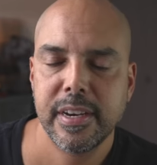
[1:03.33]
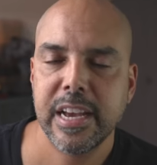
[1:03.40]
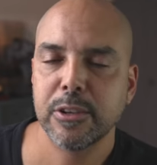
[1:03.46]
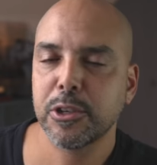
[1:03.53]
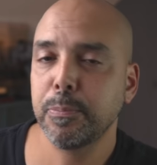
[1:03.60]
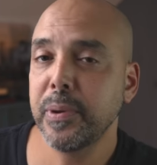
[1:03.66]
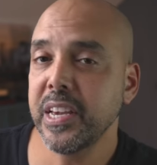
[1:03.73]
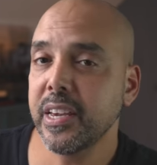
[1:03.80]
Now,
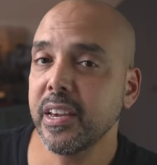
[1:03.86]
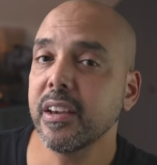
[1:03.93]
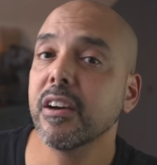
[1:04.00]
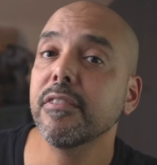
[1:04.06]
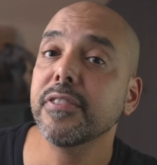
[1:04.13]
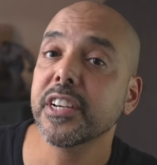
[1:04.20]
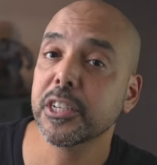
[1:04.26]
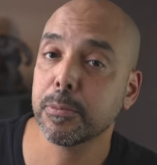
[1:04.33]
speaking
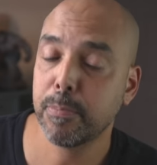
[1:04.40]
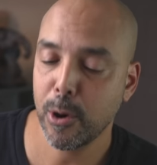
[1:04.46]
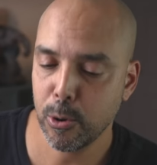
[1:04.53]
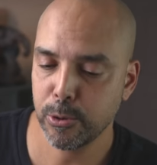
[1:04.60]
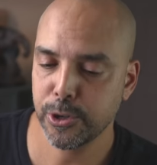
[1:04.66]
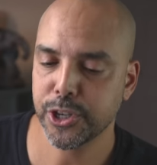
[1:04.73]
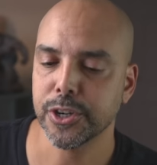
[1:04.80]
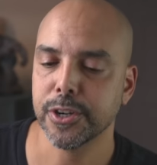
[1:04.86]
of
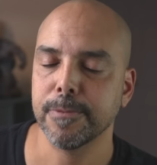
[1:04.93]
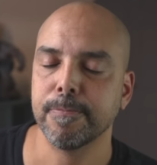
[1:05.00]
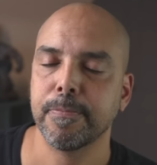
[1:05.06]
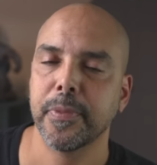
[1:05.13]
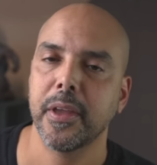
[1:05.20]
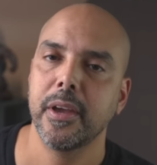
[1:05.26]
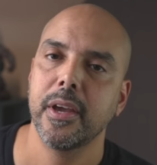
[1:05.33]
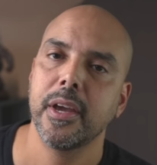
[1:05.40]
exposure,
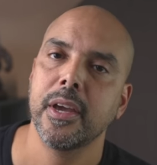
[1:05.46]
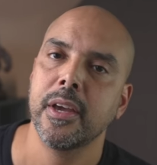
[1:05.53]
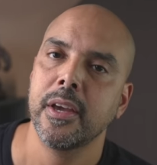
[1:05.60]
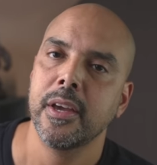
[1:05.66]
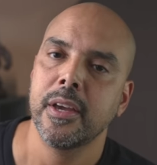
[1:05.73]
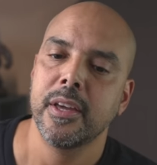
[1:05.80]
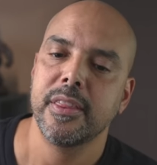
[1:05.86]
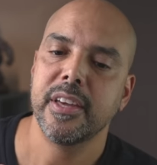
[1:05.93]

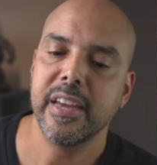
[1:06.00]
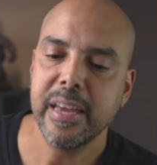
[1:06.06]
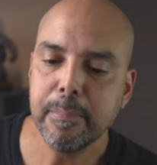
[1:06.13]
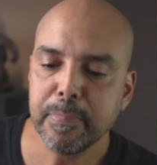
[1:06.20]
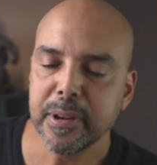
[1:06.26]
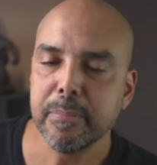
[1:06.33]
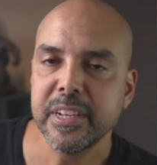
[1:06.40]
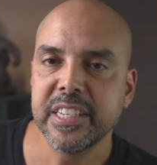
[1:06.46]
the
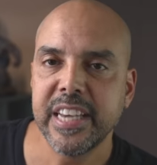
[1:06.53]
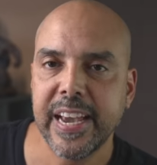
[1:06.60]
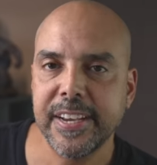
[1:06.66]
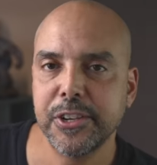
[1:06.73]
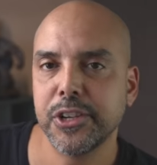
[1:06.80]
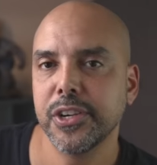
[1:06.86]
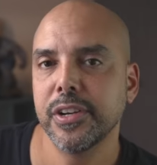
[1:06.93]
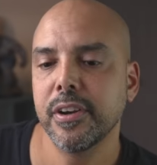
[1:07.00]

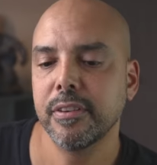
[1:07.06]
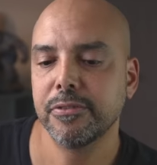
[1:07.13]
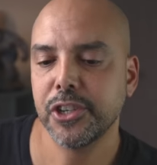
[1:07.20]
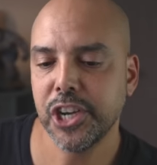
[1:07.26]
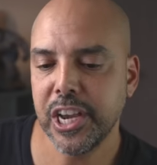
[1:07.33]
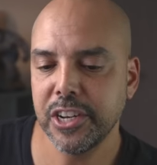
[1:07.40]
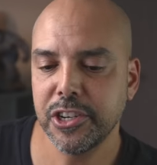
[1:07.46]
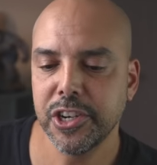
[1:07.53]
implementation of
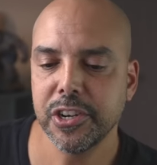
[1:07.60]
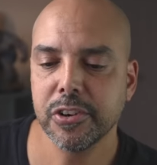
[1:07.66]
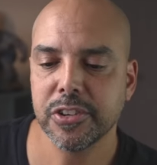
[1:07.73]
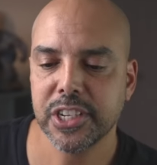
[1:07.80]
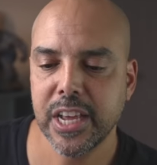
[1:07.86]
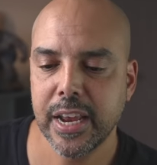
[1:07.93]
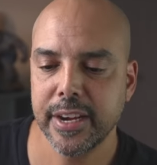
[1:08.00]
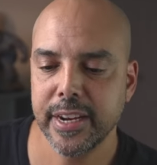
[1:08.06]
changing your
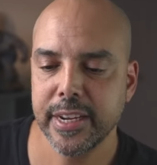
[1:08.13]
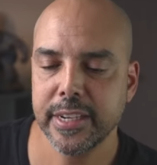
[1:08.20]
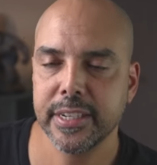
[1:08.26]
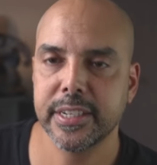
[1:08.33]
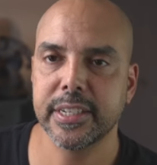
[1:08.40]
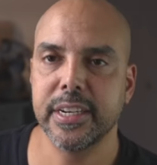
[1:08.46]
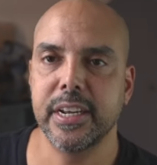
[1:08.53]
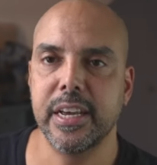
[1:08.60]

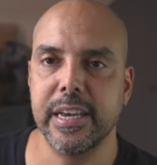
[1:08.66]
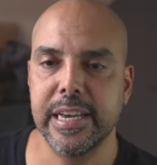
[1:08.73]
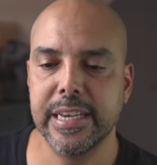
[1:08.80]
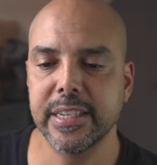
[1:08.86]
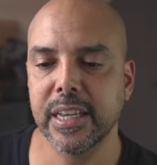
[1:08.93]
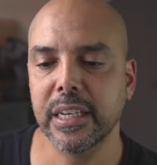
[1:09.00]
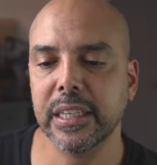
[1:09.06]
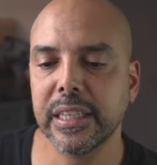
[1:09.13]
settings
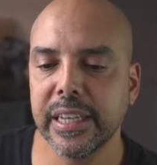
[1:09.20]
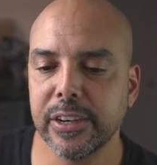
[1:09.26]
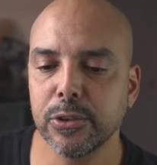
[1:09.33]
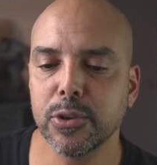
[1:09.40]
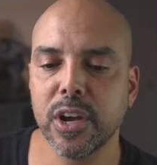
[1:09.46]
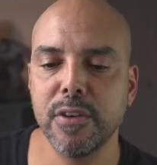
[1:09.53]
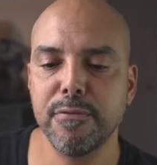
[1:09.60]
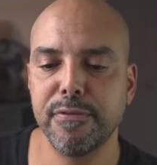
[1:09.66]
is a little
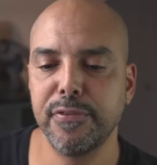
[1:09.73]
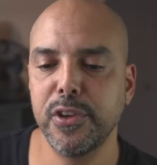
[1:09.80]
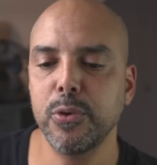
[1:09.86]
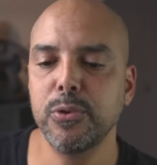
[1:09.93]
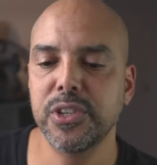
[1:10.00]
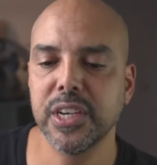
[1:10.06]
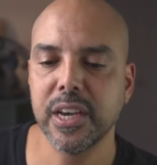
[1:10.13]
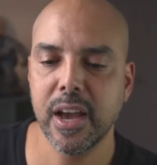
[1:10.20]

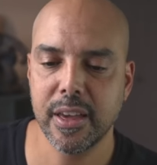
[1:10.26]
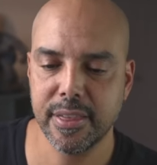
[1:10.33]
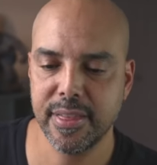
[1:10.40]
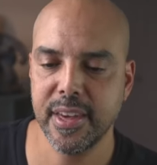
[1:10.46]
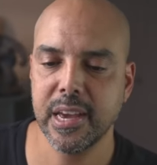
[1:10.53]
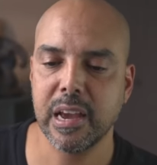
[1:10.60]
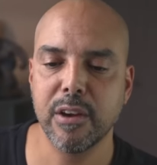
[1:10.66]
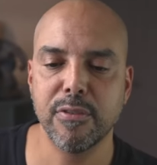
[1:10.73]
confusing, I
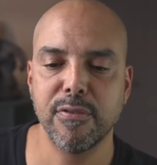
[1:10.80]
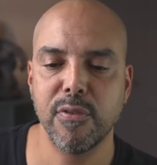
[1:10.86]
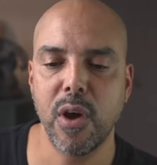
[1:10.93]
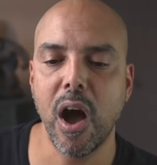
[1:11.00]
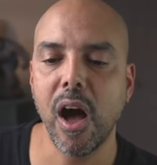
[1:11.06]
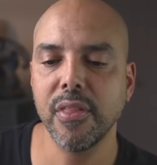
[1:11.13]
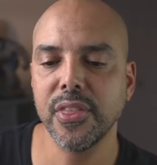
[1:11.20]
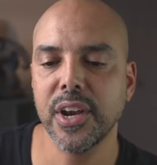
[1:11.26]
think,
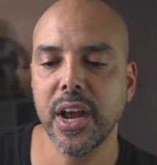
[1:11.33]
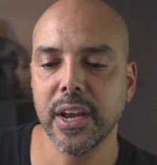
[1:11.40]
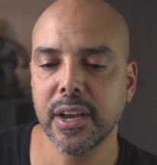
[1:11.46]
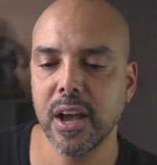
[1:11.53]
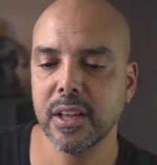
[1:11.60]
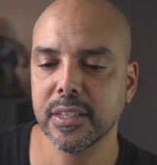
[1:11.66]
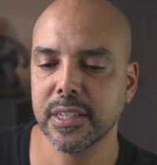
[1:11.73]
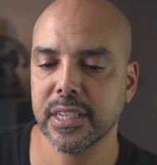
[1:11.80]
on the Nikon